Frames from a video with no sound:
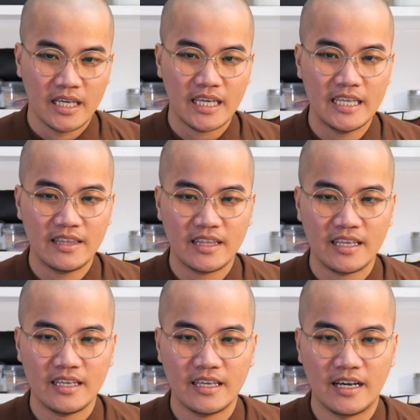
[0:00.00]
In
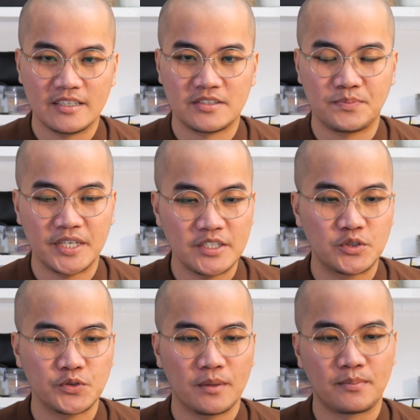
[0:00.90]
the
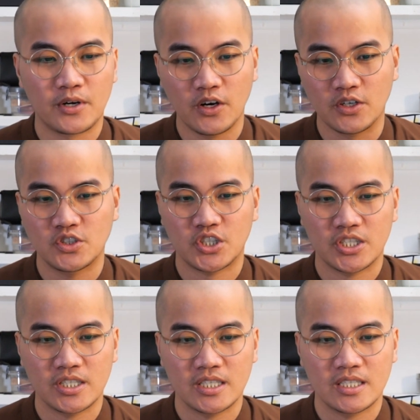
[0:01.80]
spiritual
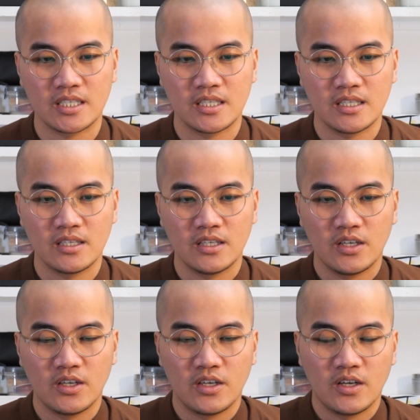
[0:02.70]
approach,
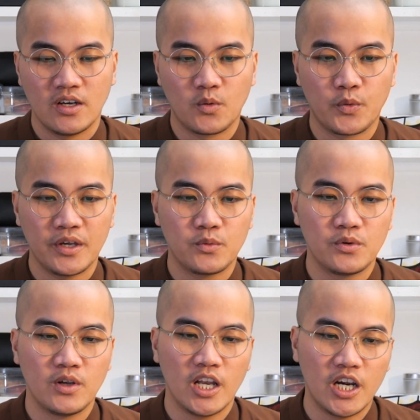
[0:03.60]
we
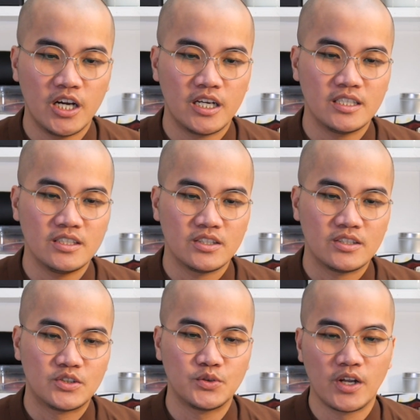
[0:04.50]
will learn
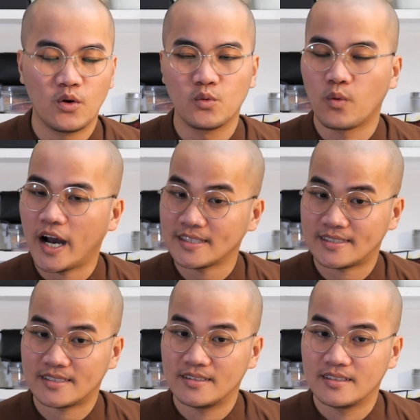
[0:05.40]
to know
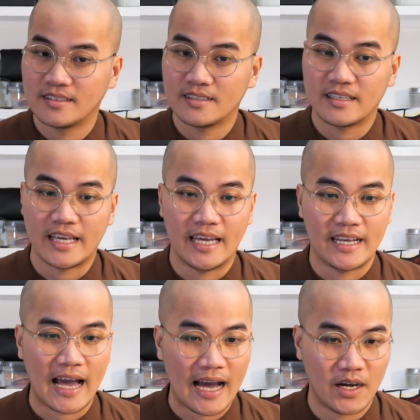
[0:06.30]
what
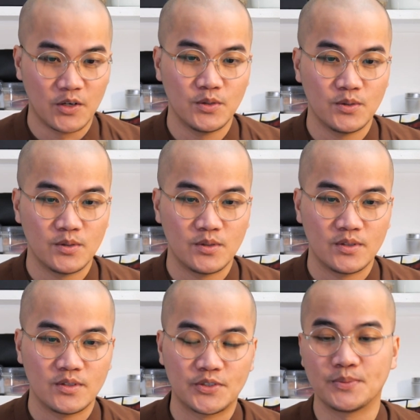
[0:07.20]
and how
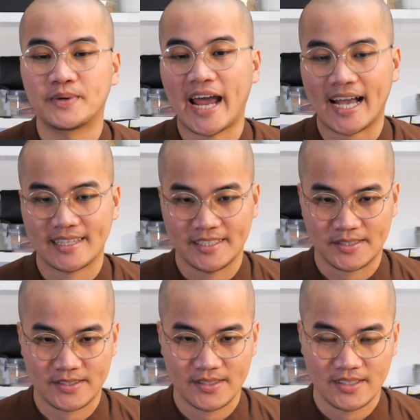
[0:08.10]
to
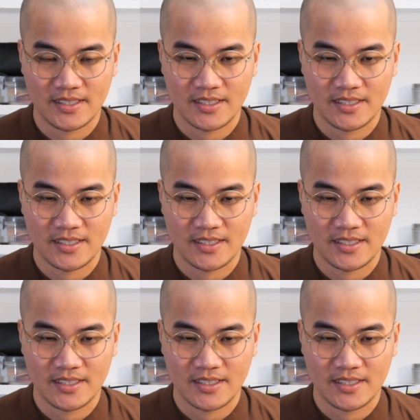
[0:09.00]
practice.